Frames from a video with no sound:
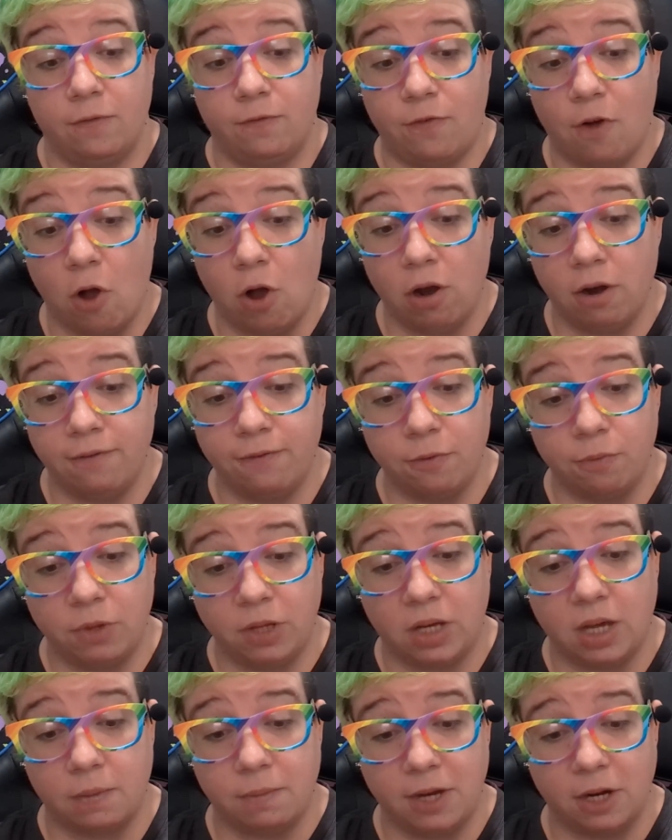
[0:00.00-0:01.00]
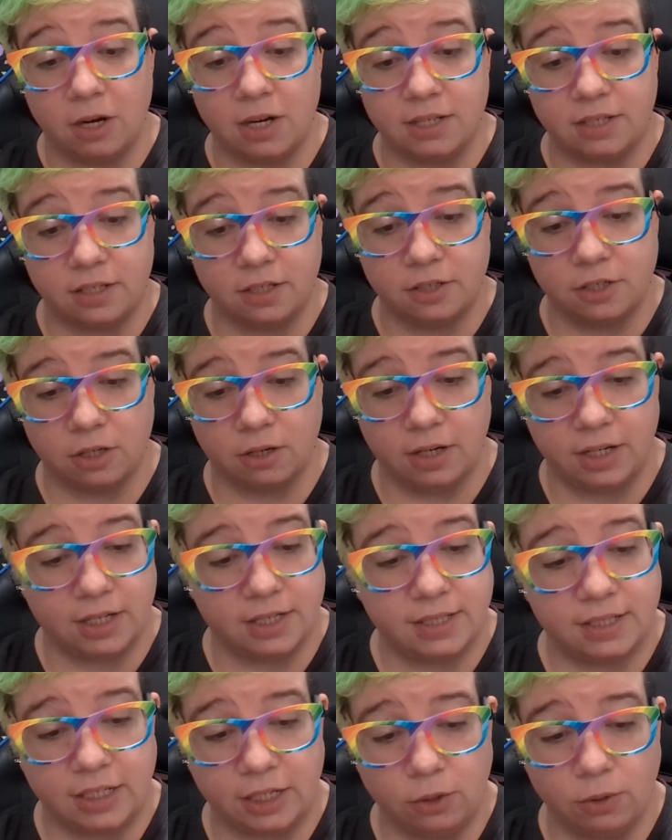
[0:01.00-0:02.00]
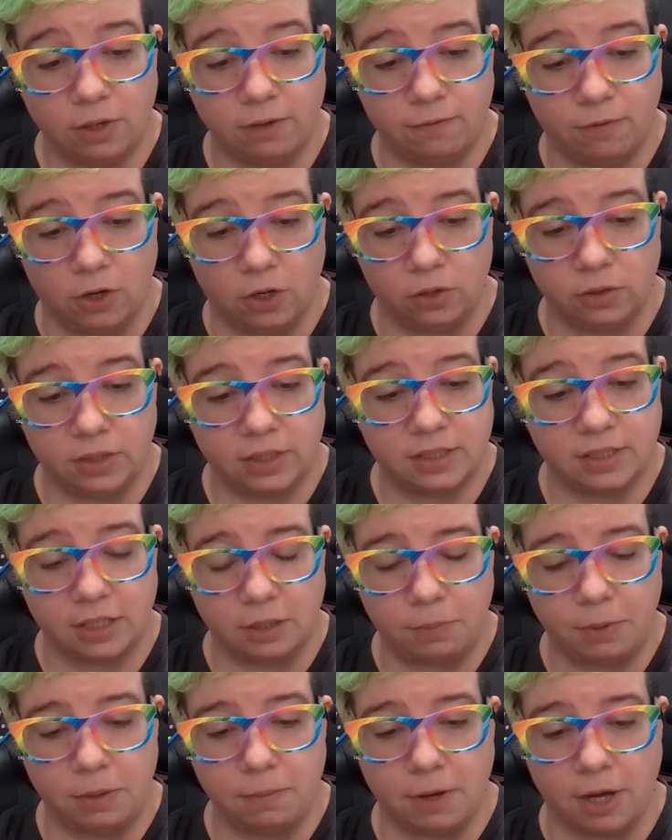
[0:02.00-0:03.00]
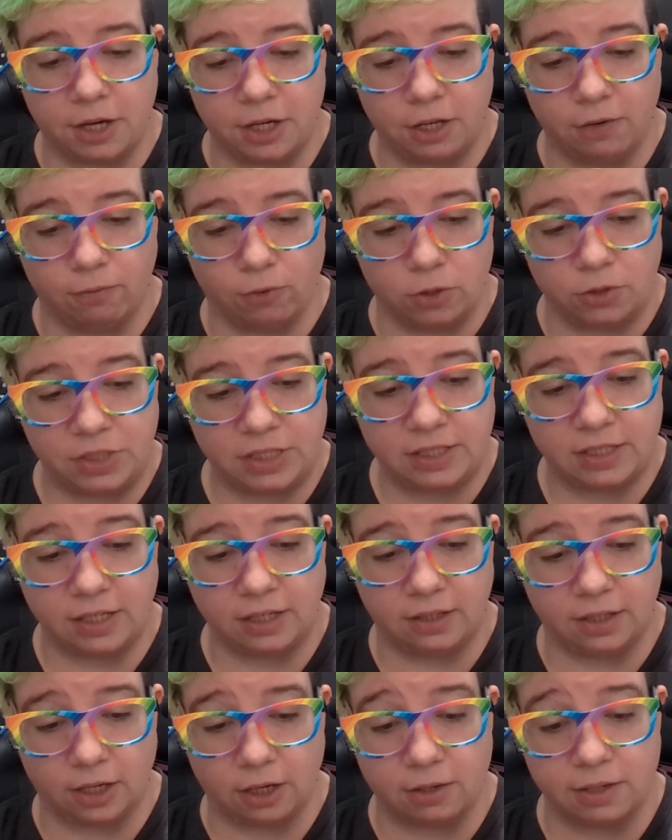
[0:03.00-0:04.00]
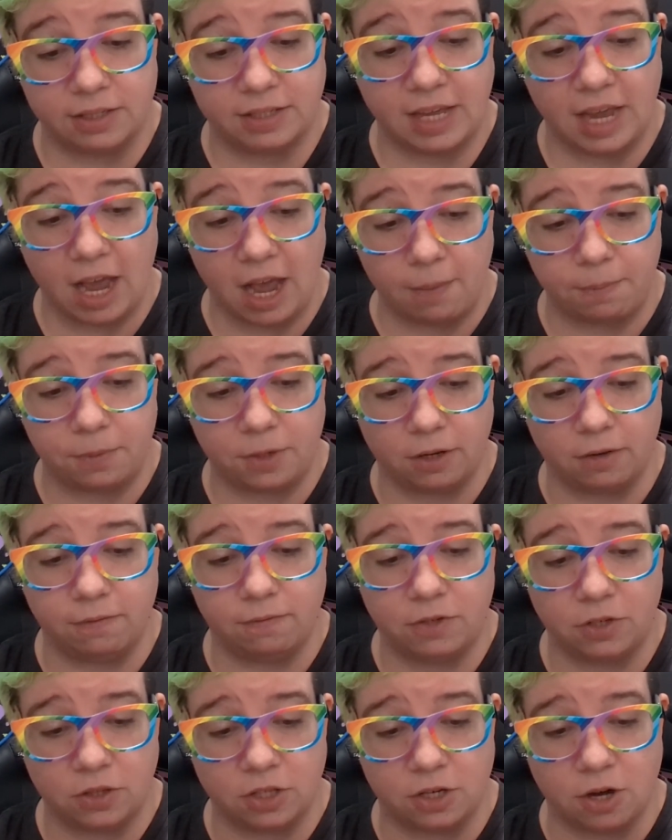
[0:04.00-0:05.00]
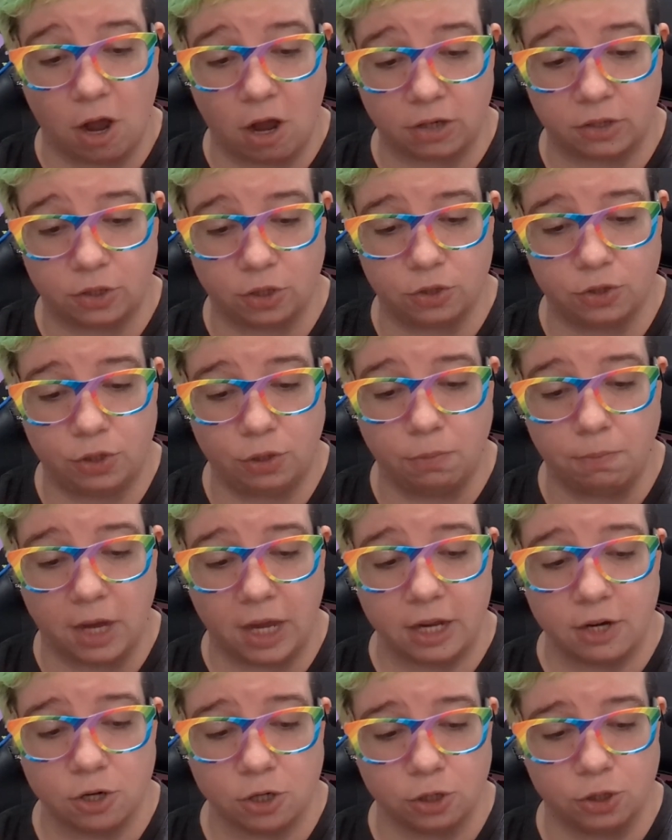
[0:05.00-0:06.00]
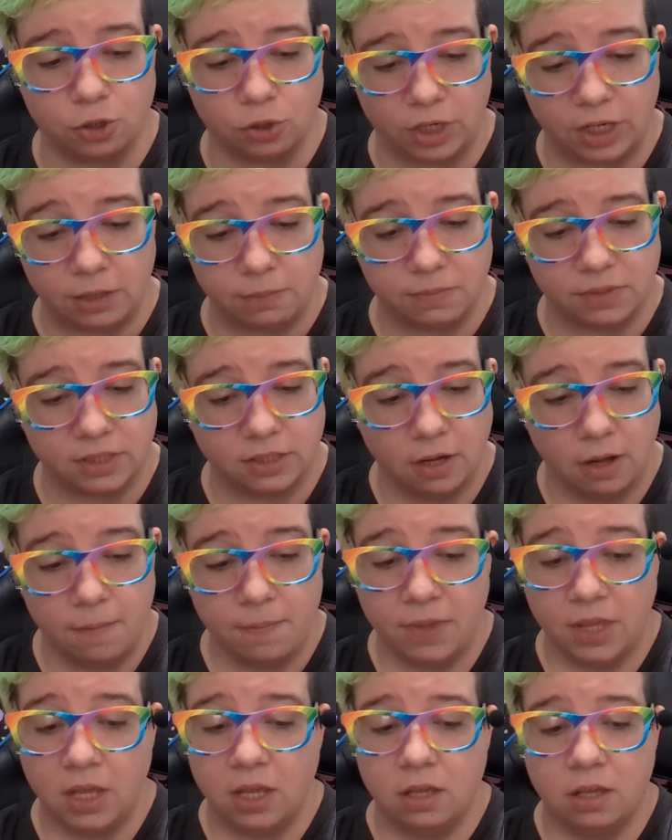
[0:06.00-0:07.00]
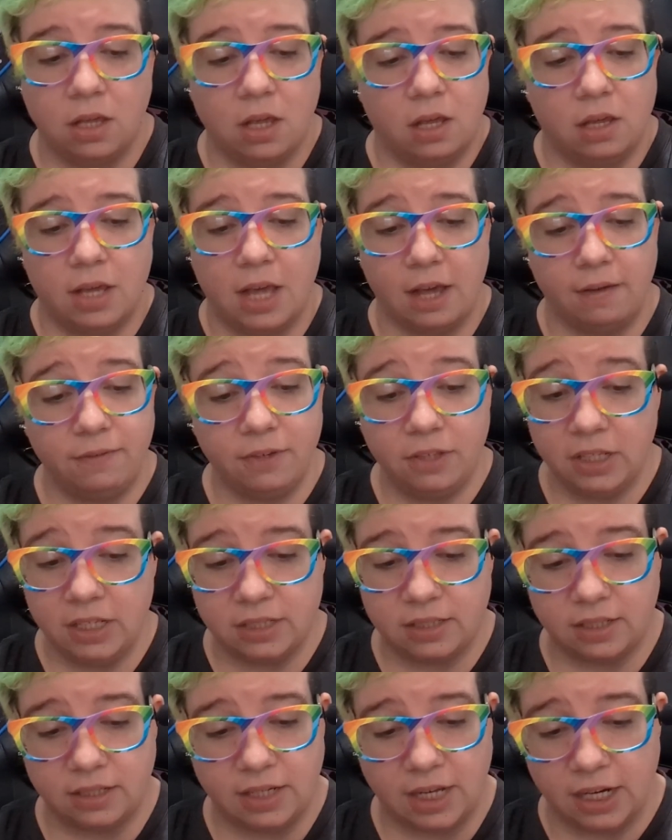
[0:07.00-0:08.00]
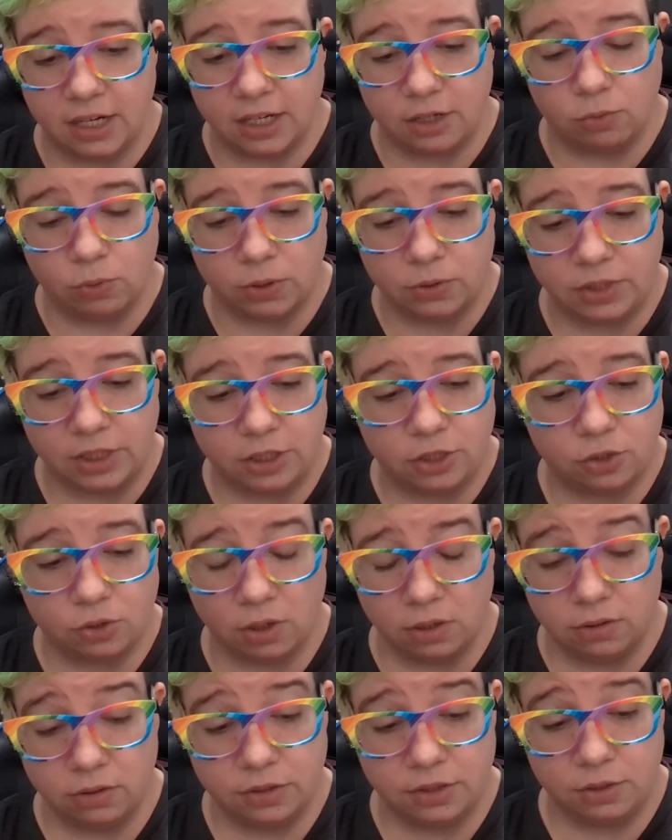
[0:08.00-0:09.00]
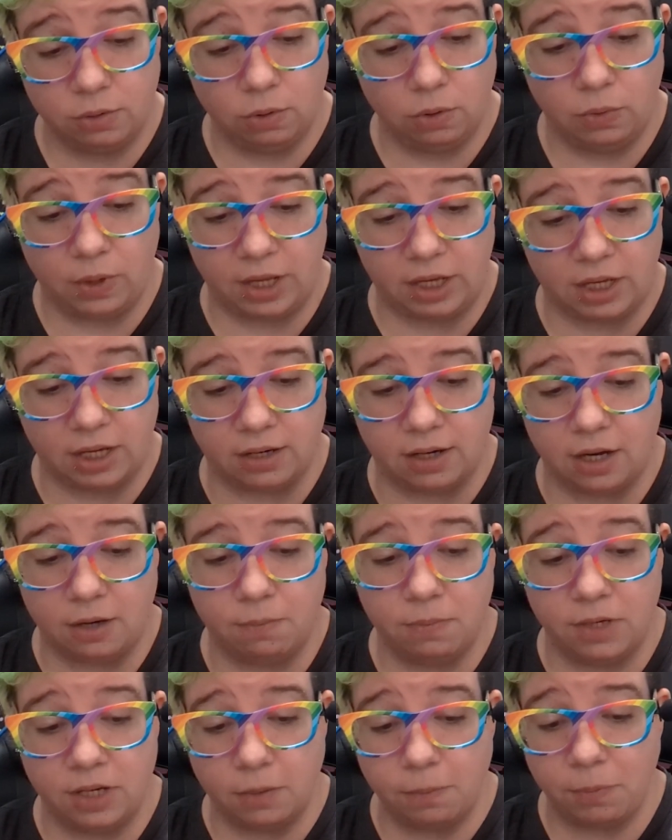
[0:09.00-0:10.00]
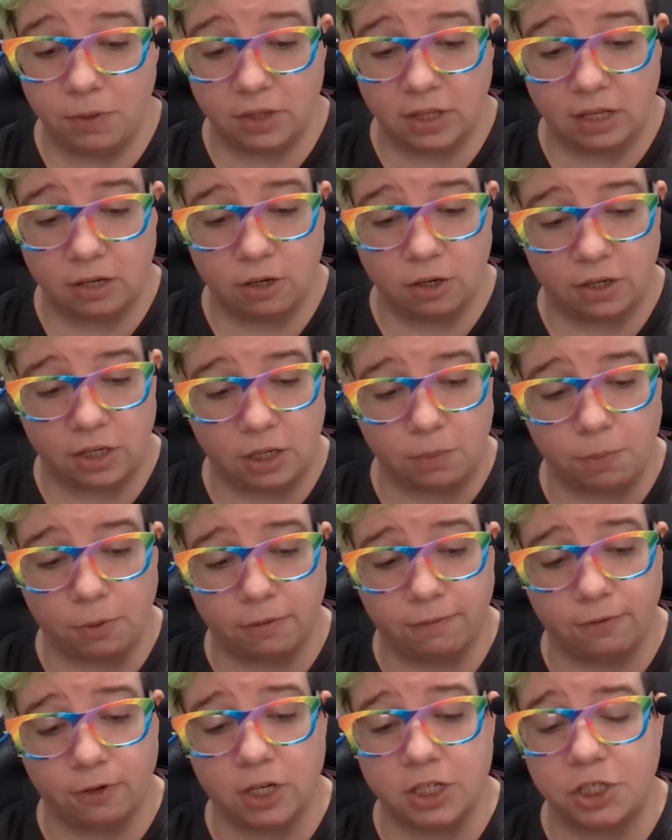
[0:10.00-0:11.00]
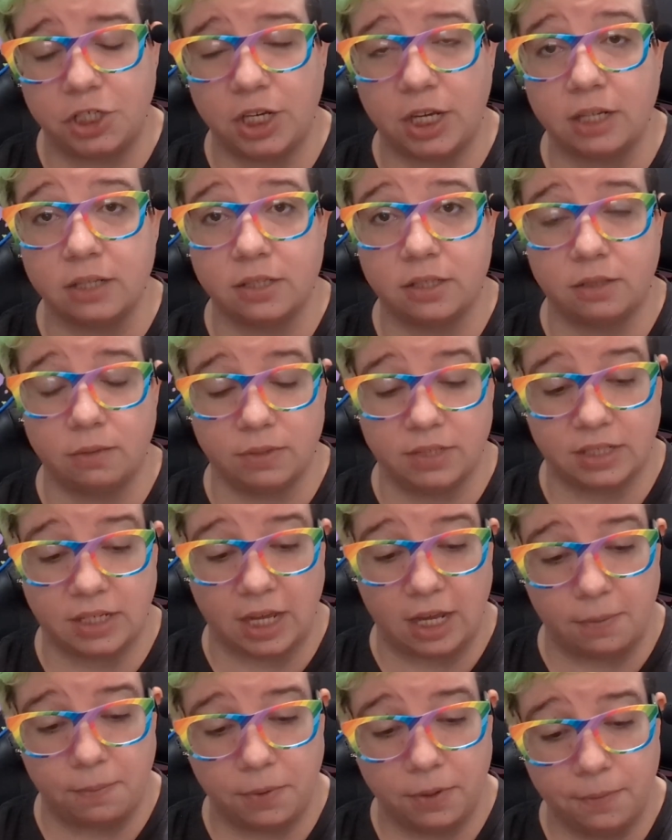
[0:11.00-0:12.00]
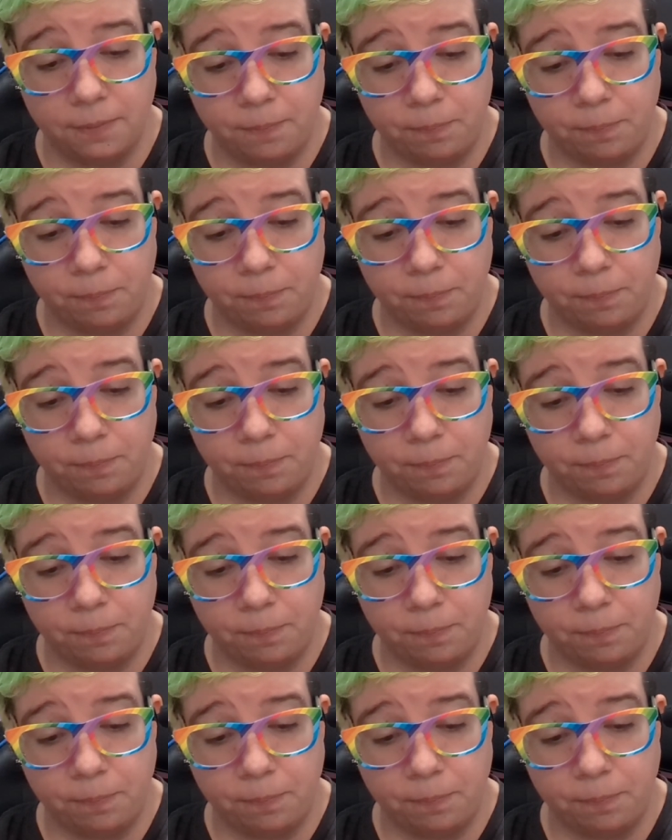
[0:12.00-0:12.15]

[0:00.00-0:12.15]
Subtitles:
Far from the Chimera Center in a secret vault, the sleeping body of Rosie Sinclair is captive to the doctors who mine her dreams. Heavily sedated, Rosie struggles to awaken and manipulate her keeper for a chance to escape.